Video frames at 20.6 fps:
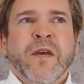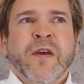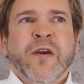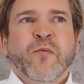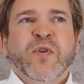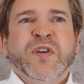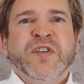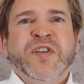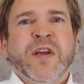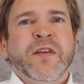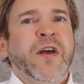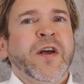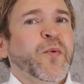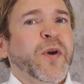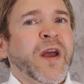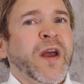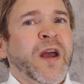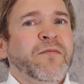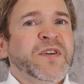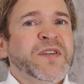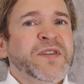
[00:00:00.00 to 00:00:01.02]
we see that we
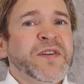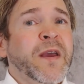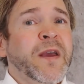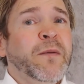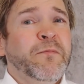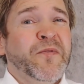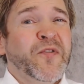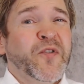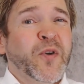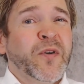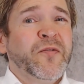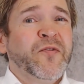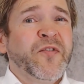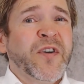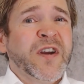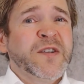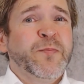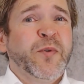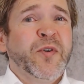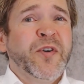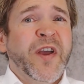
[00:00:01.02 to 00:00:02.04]
have the same sort of
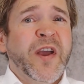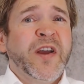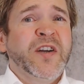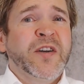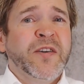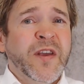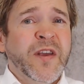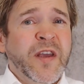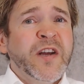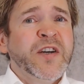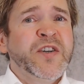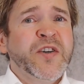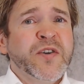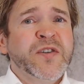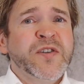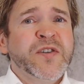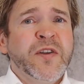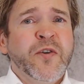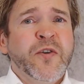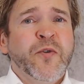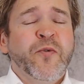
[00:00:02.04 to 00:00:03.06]
transportation
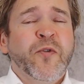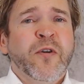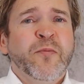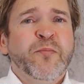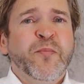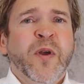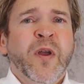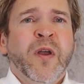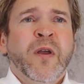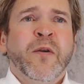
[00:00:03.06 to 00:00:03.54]
issues in Europe,